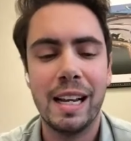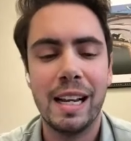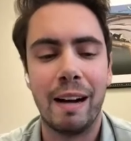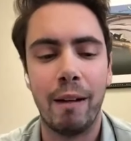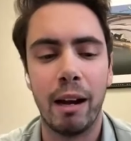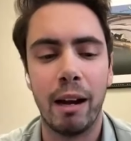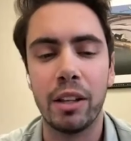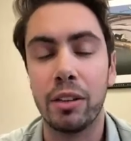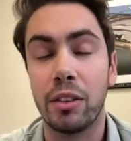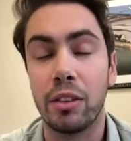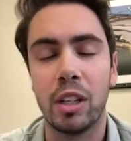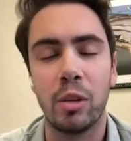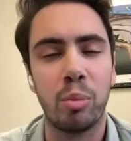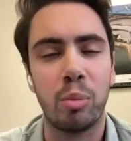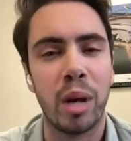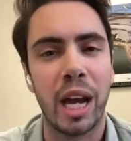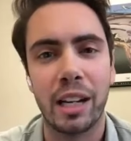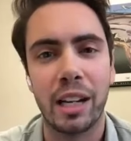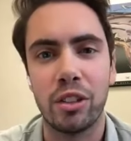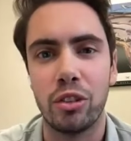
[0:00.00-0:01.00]
I think
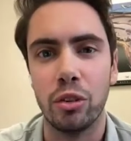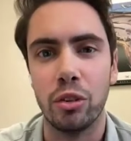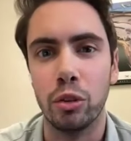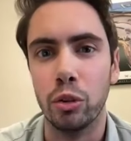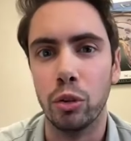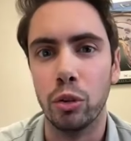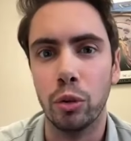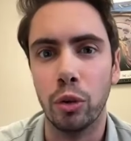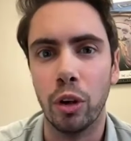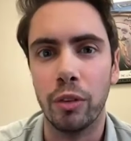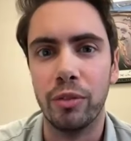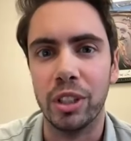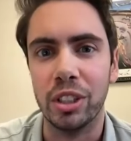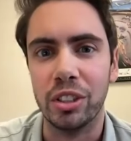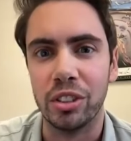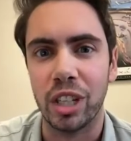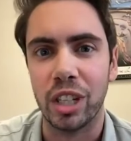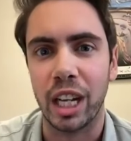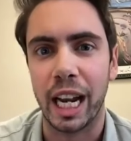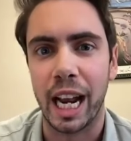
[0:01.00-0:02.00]
back to a
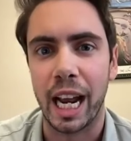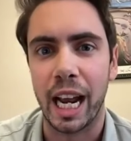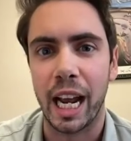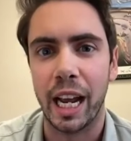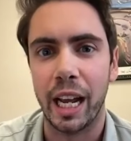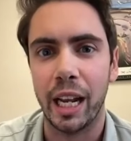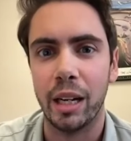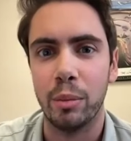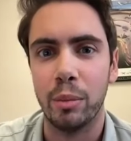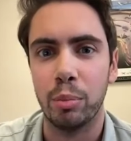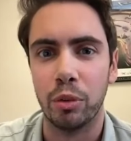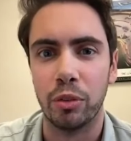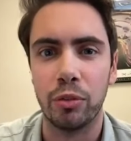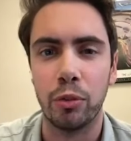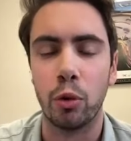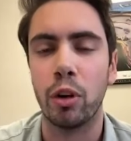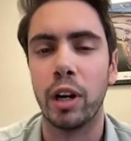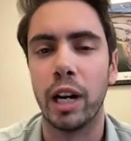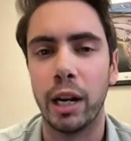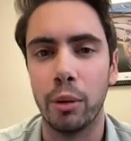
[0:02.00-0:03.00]
visit I had
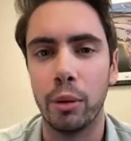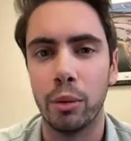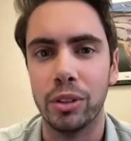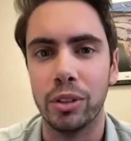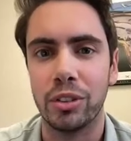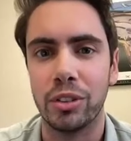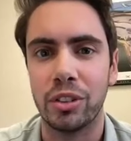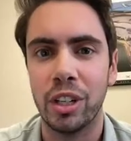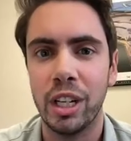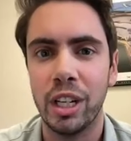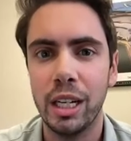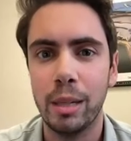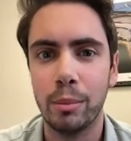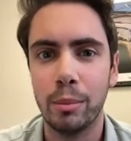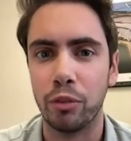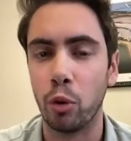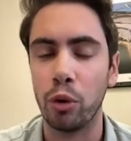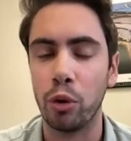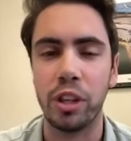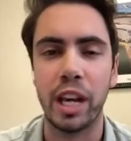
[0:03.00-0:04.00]
before
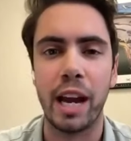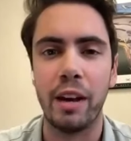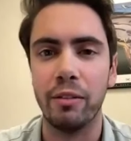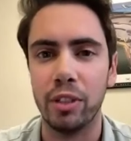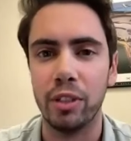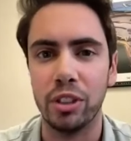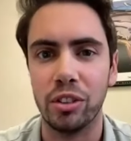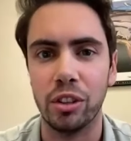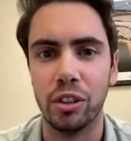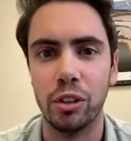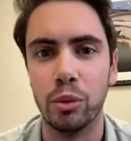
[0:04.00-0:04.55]
that visit,